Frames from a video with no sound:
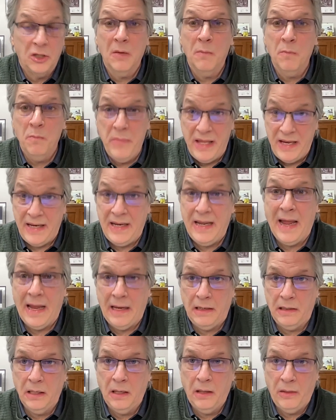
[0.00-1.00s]
to
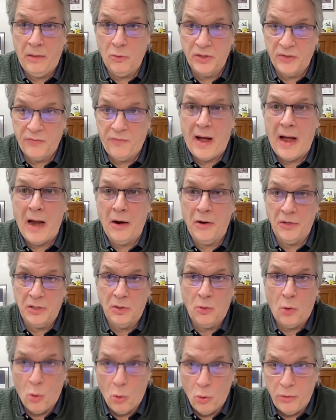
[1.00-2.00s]
mitigate those
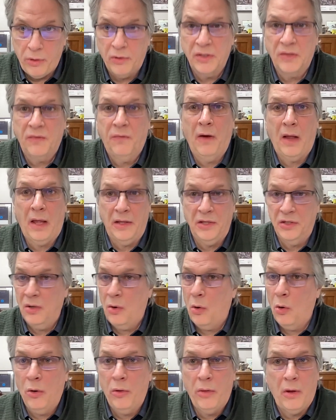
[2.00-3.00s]
fires or those floods
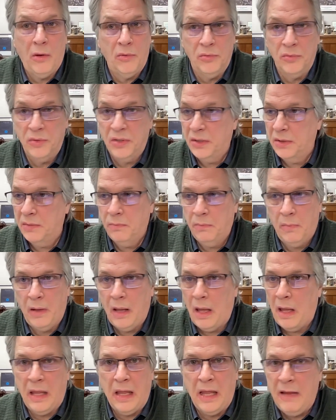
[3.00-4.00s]
or those
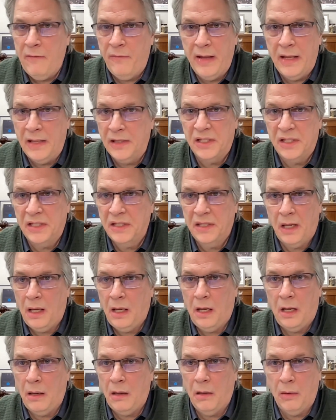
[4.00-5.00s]
events,
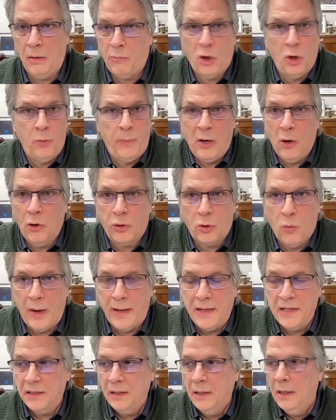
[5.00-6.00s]
could be
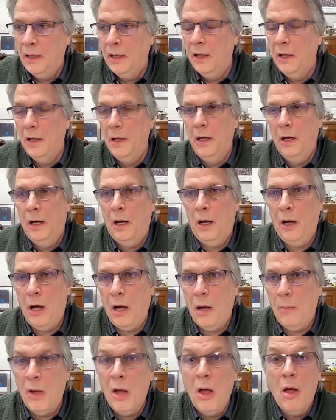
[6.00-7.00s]
earthquakes.
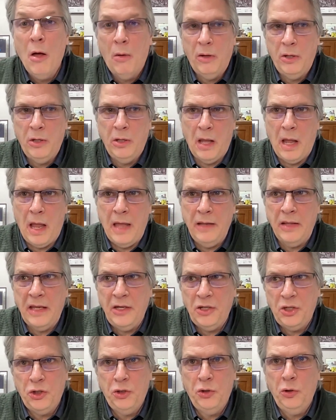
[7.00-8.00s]

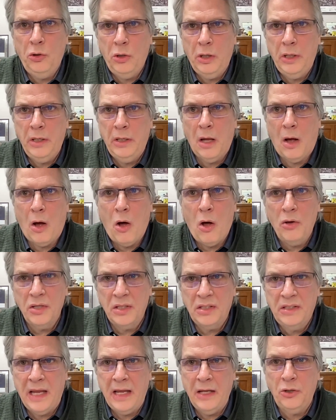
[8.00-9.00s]
And all
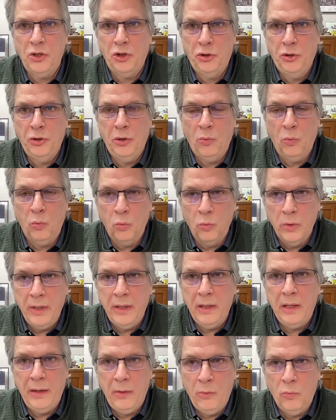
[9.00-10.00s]
states should
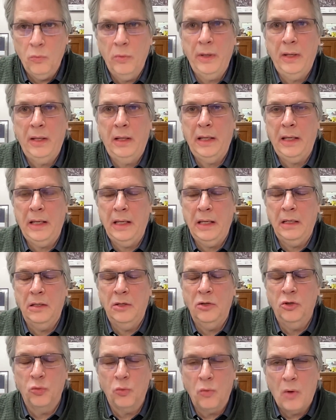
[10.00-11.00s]
really, really
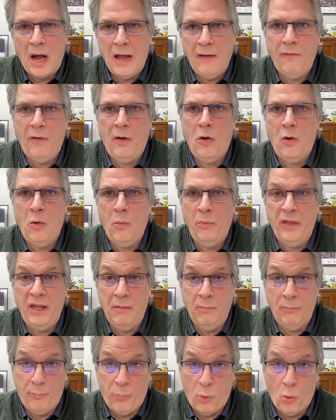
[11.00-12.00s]
drive home the
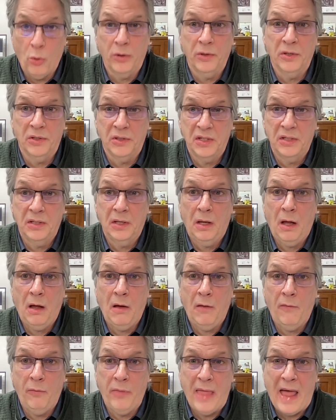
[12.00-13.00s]
importance
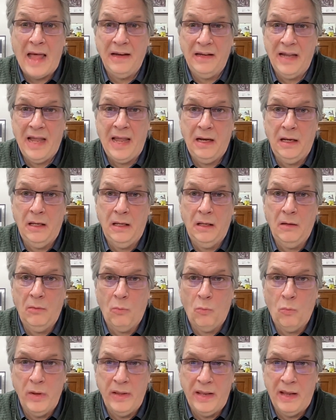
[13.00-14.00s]
of that data
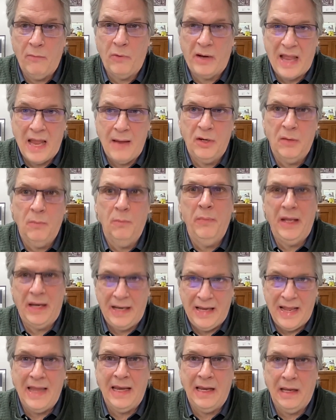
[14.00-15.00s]
when it came to
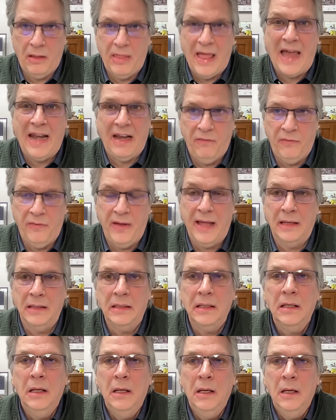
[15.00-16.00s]
mitigating that
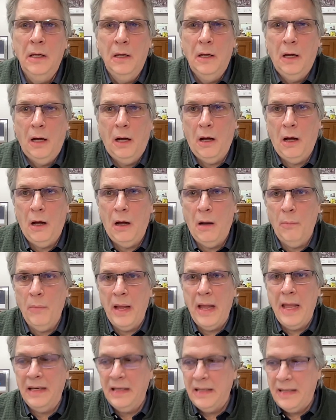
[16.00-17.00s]
event.
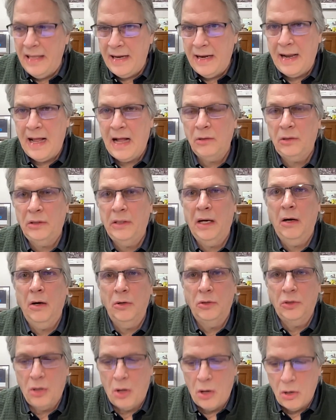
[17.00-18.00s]
And get it out
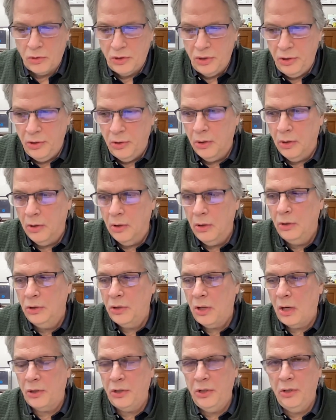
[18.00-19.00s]
there, talk to your
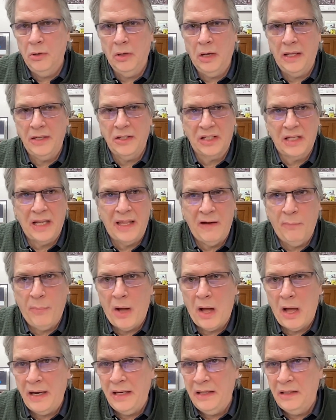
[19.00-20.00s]
legislative
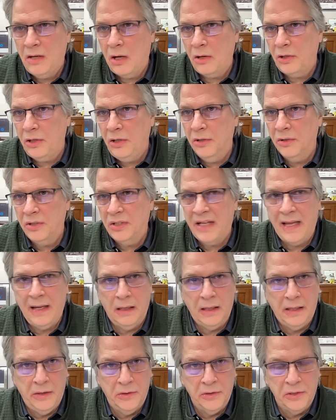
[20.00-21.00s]
body, talk to your state
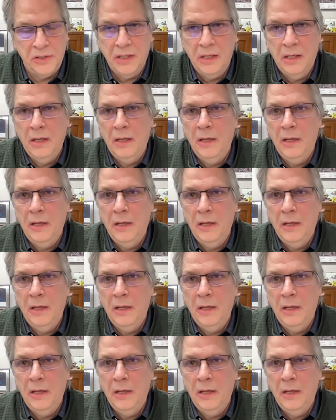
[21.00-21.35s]
leaders,